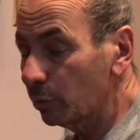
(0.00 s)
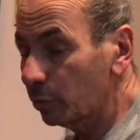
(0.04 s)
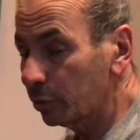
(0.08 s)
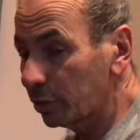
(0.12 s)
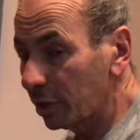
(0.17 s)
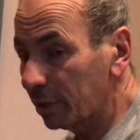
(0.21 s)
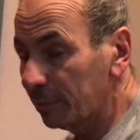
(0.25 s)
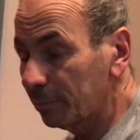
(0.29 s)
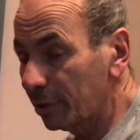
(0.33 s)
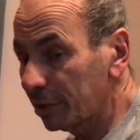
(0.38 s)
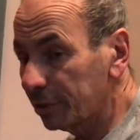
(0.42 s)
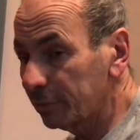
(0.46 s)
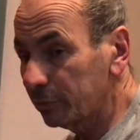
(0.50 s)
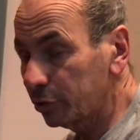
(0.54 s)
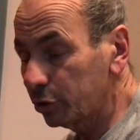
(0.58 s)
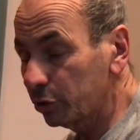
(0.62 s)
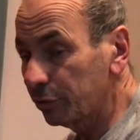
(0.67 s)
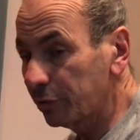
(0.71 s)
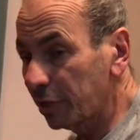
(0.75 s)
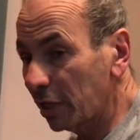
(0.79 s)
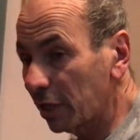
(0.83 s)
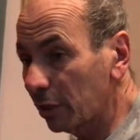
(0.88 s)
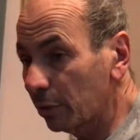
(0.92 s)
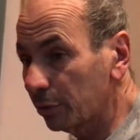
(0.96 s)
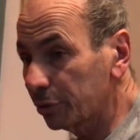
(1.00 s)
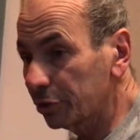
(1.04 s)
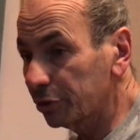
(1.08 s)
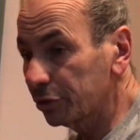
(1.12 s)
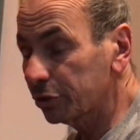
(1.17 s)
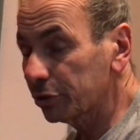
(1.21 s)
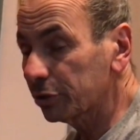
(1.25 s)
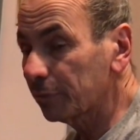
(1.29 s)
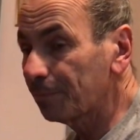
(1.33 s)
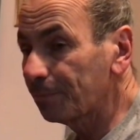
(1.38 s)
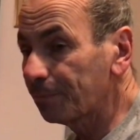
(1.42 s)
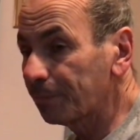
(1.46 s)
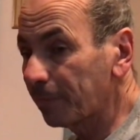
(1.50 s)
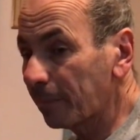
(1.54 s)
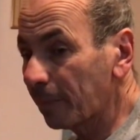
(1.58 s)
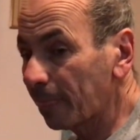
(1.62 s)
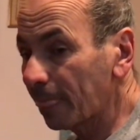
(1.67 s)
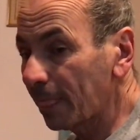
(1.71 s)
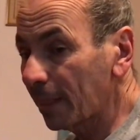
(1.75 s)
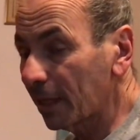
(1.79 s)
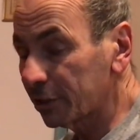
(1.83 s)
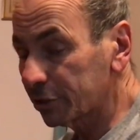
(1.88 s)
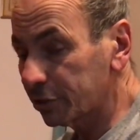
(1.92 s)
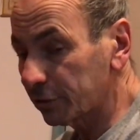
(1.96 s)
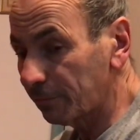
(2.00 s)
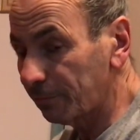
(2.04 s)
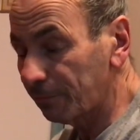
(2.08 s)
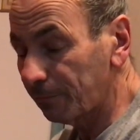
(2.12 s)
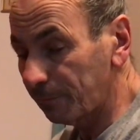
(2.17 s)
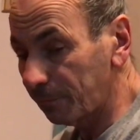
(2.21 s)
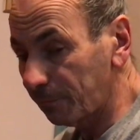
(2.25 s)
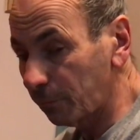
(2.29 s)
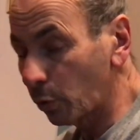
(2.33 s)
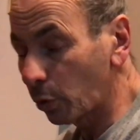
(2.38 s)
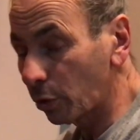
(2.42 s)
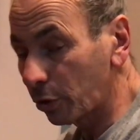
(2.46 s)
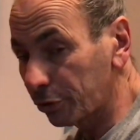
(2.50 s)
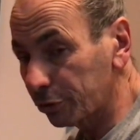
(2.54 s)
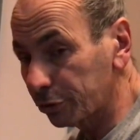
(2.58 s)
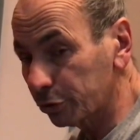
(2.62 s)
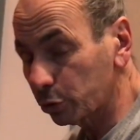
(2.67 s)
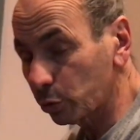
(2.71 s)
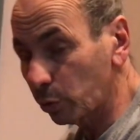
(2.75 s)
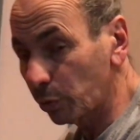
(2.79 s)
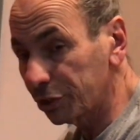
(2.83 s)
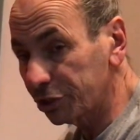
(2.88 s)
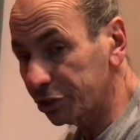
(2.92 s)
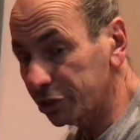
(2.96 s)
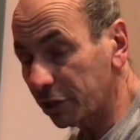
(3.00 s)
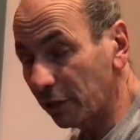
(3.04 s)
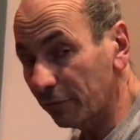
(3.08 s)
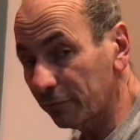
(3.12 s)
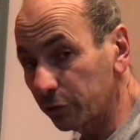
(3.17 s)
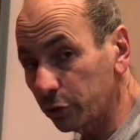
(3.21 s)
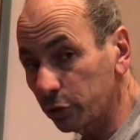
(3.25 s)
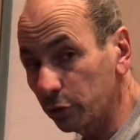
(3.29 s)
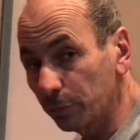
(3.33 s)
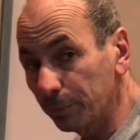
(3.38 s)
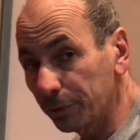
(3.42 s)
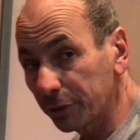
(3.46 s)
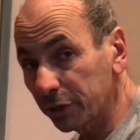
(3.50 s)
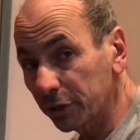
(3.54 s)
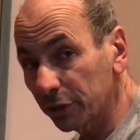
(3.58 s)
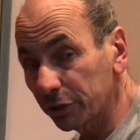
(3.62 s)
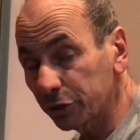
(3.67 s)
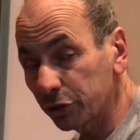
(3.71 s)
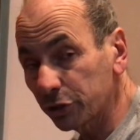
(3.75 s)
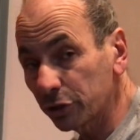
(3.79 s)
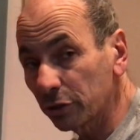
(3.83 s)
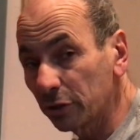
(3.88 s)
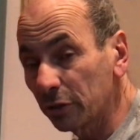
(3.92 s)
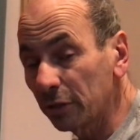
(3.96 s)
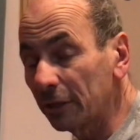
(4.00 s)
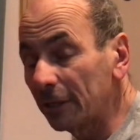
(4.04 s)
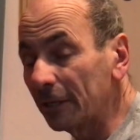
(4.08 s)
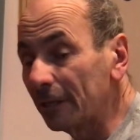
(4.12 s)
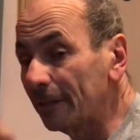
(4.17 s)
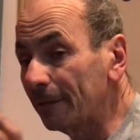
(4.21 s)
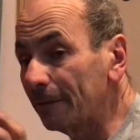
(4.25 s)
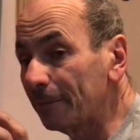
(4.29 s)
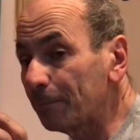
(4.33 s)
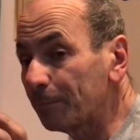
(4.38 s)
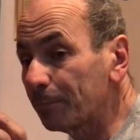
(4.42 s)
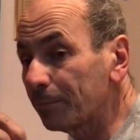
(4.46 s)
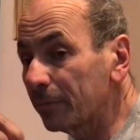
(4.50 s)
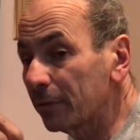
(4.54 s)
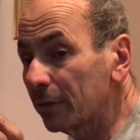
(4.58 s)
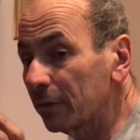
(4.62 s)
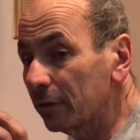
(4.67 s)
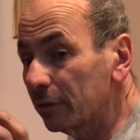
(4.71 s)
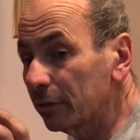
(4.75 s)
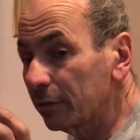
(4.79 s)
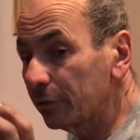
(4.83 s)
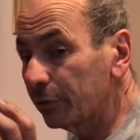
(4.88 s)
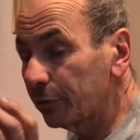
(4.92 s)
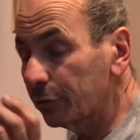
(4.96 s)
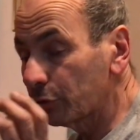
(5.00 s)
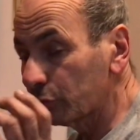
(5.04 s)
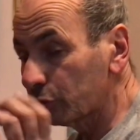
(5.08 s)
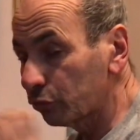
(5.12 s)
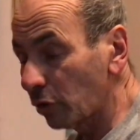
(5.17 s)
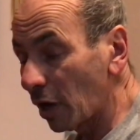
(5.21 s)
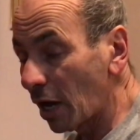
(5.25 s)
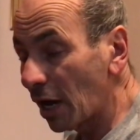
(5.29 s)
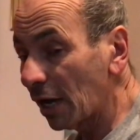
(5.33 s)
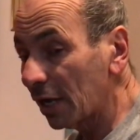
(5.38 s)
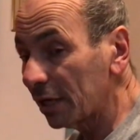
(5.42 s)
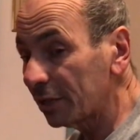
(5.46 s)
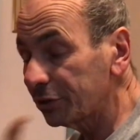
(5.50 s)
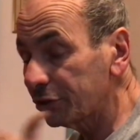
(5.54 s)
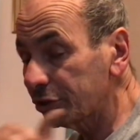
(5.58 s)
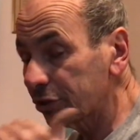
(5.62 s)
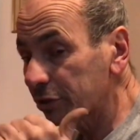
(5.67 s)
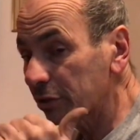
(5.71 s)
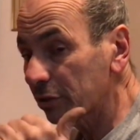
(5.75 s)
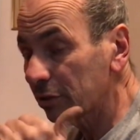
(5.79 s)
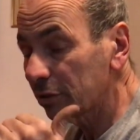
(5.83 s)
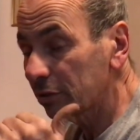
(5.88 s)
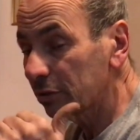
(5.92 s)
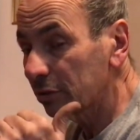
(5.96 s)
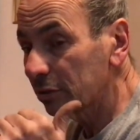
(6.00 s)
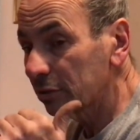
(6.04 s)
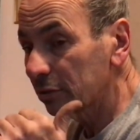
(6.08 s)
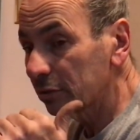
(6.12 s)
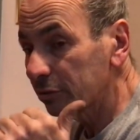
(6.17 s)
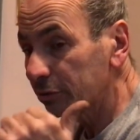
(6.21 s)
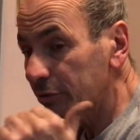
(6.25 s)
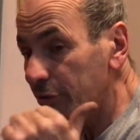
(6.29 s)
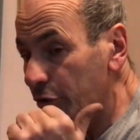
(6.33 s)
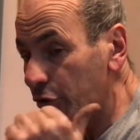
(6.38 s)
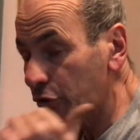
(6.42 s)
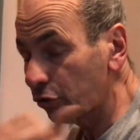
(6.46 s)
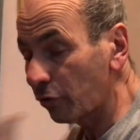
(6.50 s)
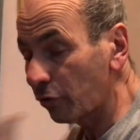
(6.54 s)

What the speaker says: I might do now is, it's a 427 cubic inch. The rods and the